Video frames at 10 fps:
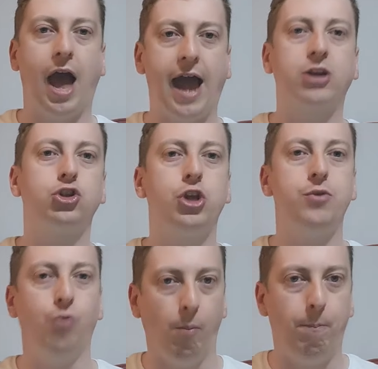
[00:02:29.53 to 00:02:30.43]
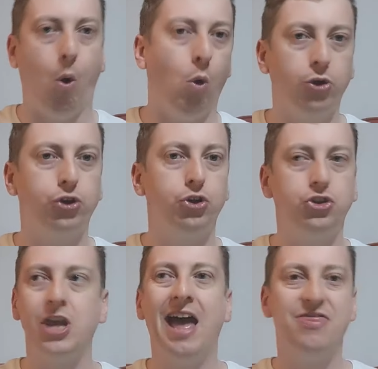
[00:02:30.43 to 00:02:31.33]
actually report
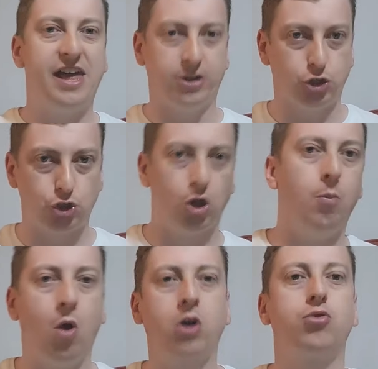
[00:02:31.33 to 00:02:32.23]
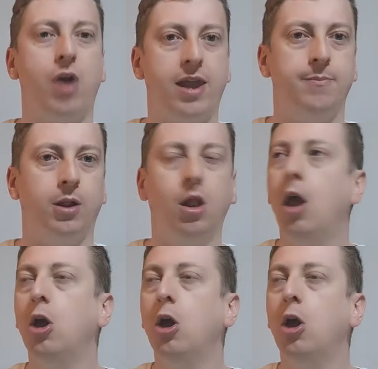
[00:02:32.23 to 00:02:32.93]
news that is somewhat credible.